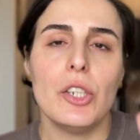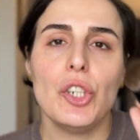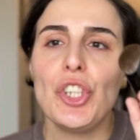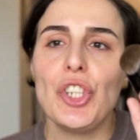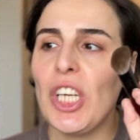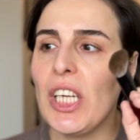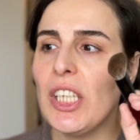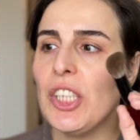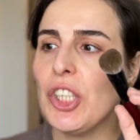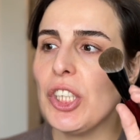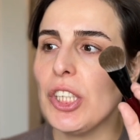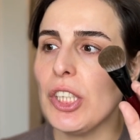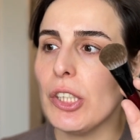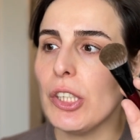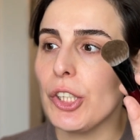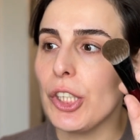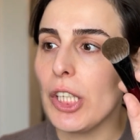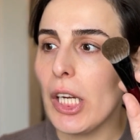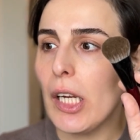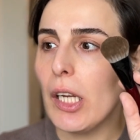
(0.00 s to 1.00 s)
changing
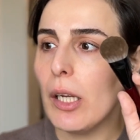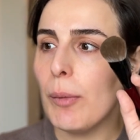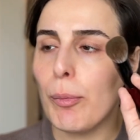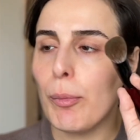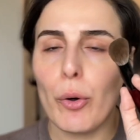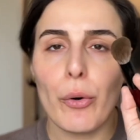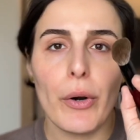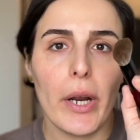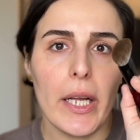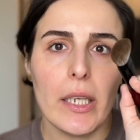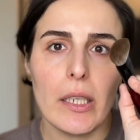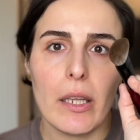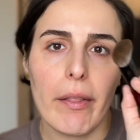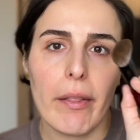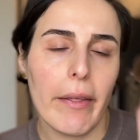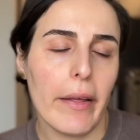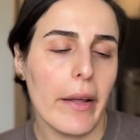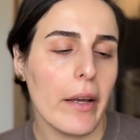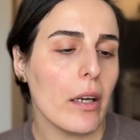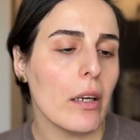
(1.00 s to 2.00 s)
shape or
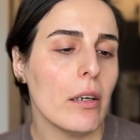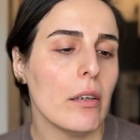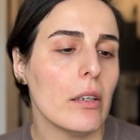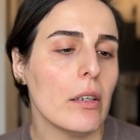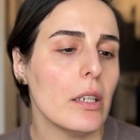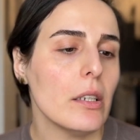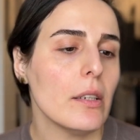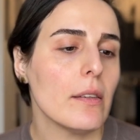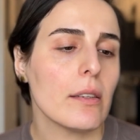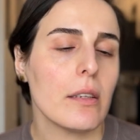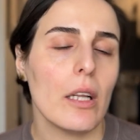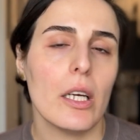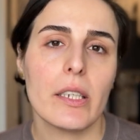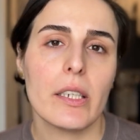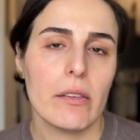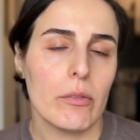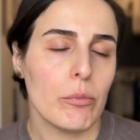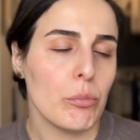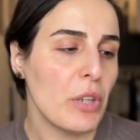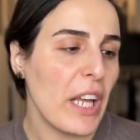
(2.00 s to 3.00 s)
anything. It's like
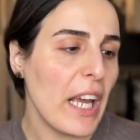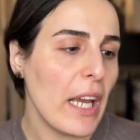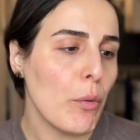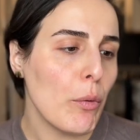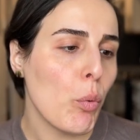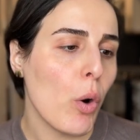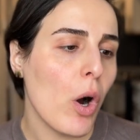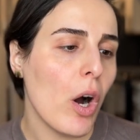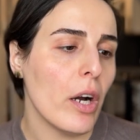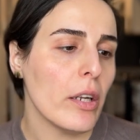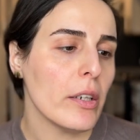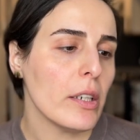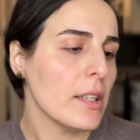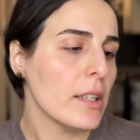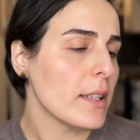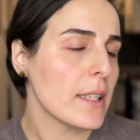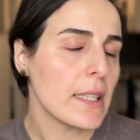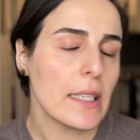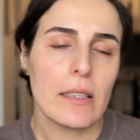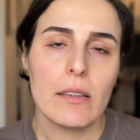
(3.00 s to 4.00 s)
day one,
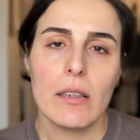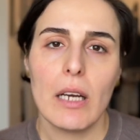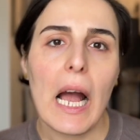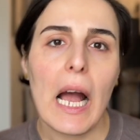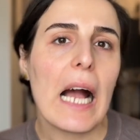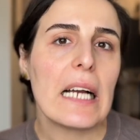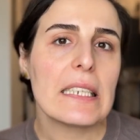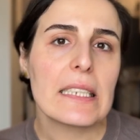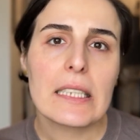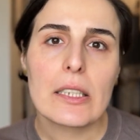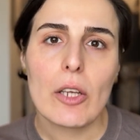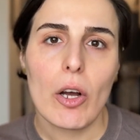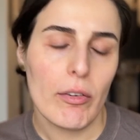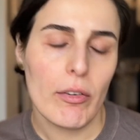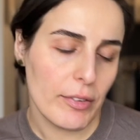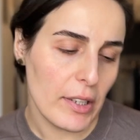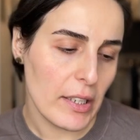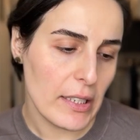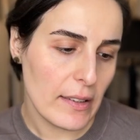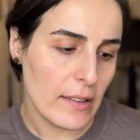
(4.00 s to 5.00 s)
it's as
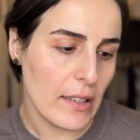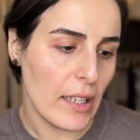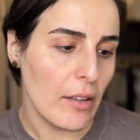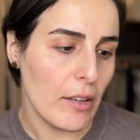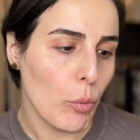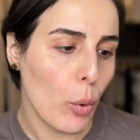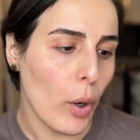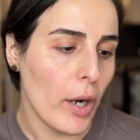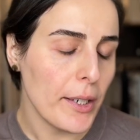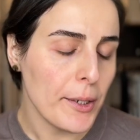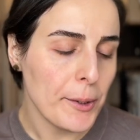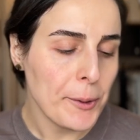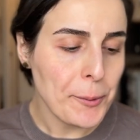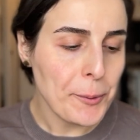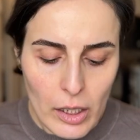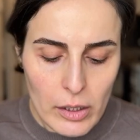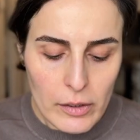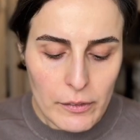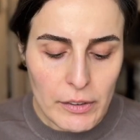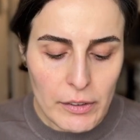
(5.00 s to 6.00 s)
soft as day one.
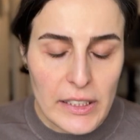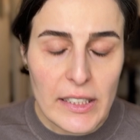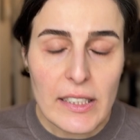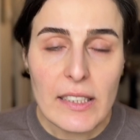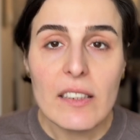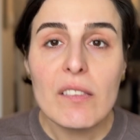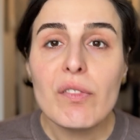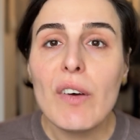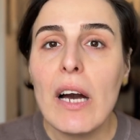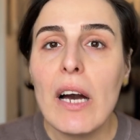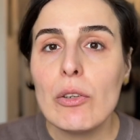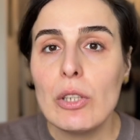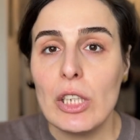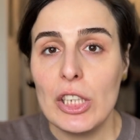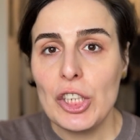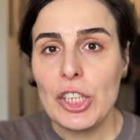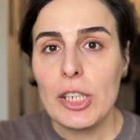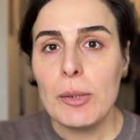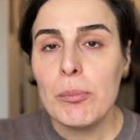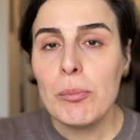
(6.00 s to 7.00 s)
With this
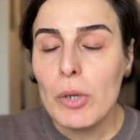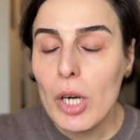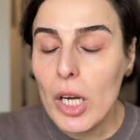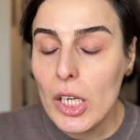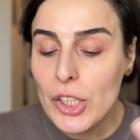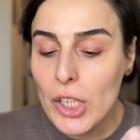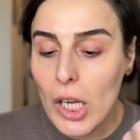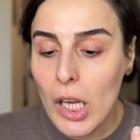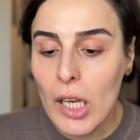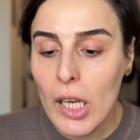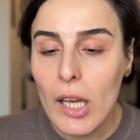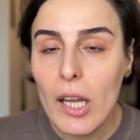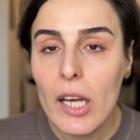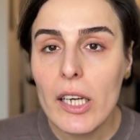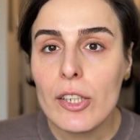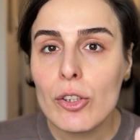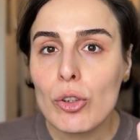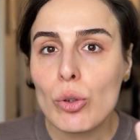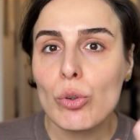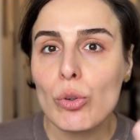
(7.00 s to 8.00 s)
foundation brush, I
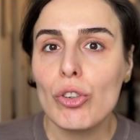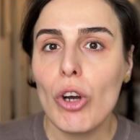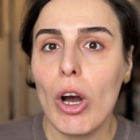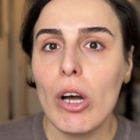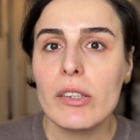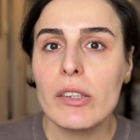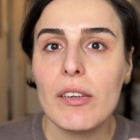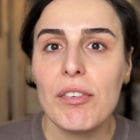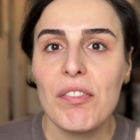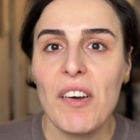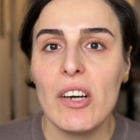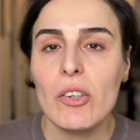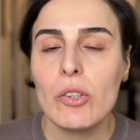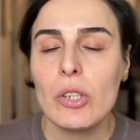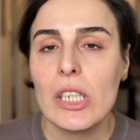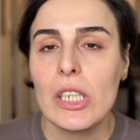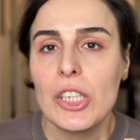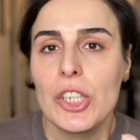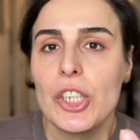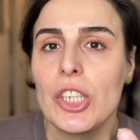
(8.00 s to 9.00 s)
like to dot the
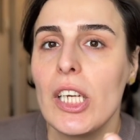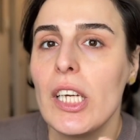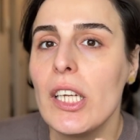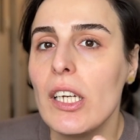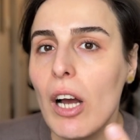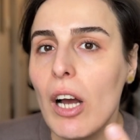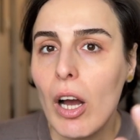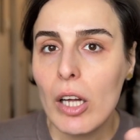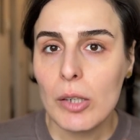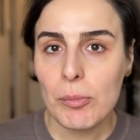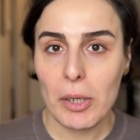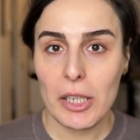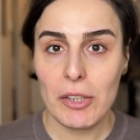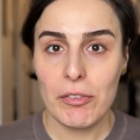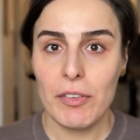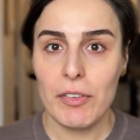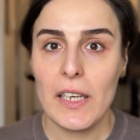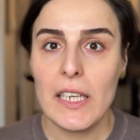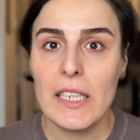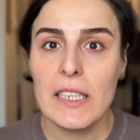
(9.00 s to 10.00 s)
foundation on my
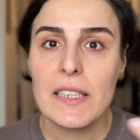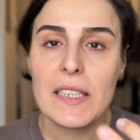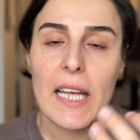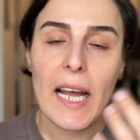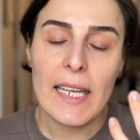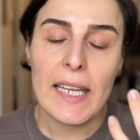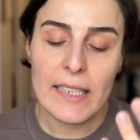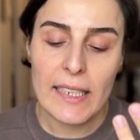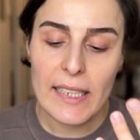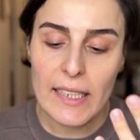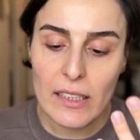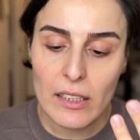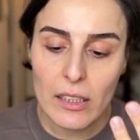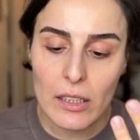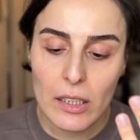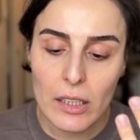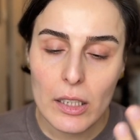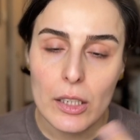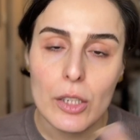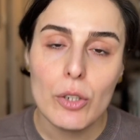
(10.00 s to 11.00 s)
face and then
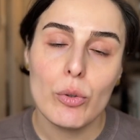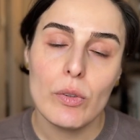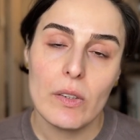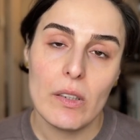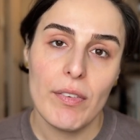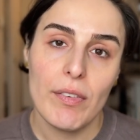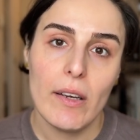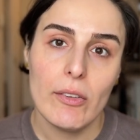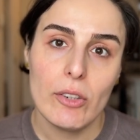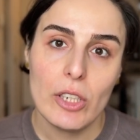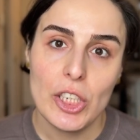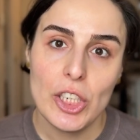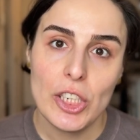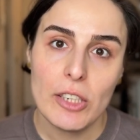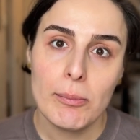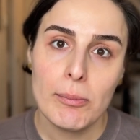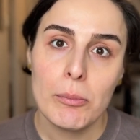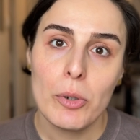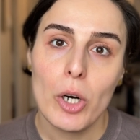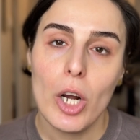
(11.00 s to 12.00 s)
use the
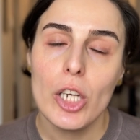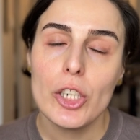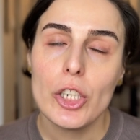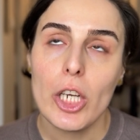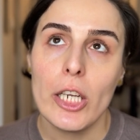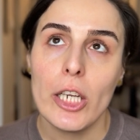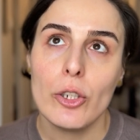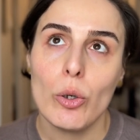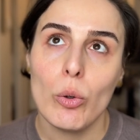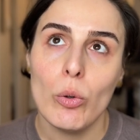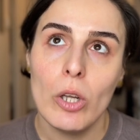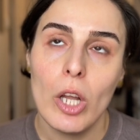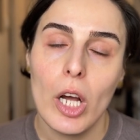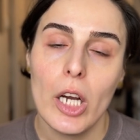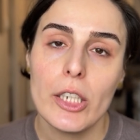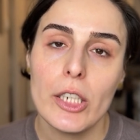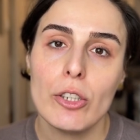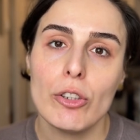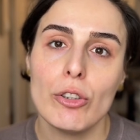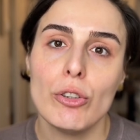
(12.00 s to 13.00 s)
foundation brush. I don't
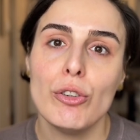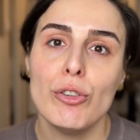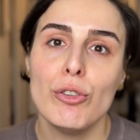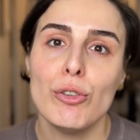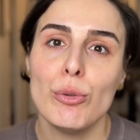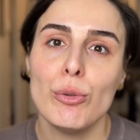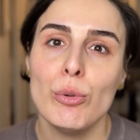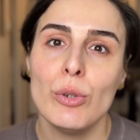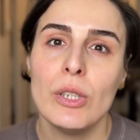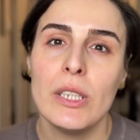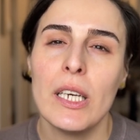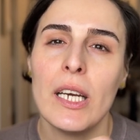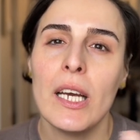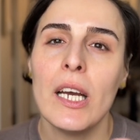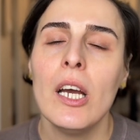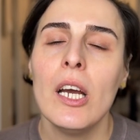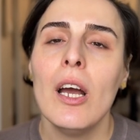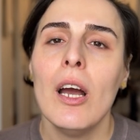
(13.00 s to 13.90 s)
like to do the